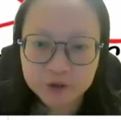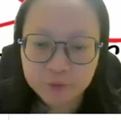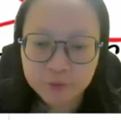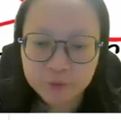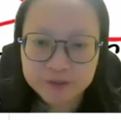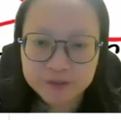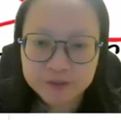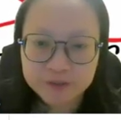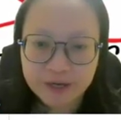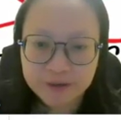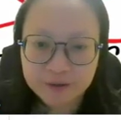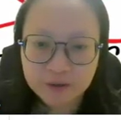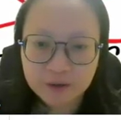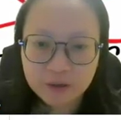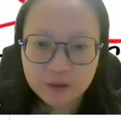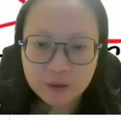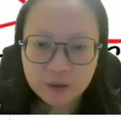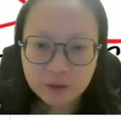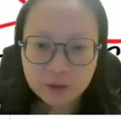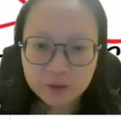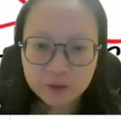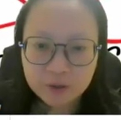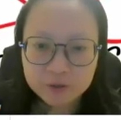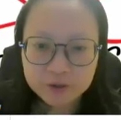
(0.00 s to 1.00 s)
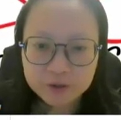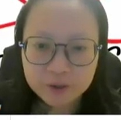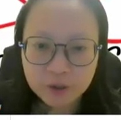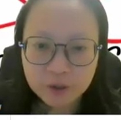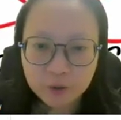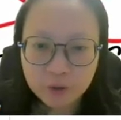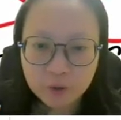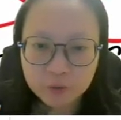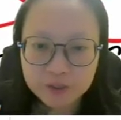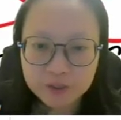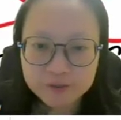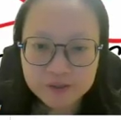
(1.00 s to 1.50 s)
2%.
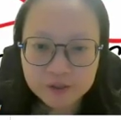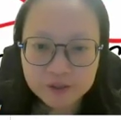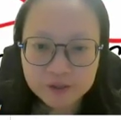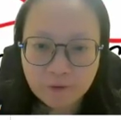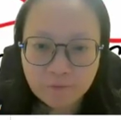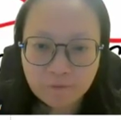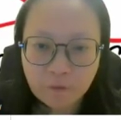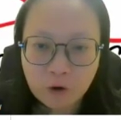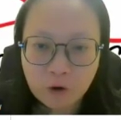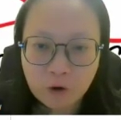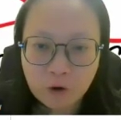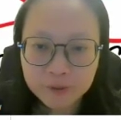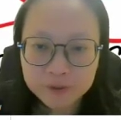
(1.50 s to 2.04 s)
So this is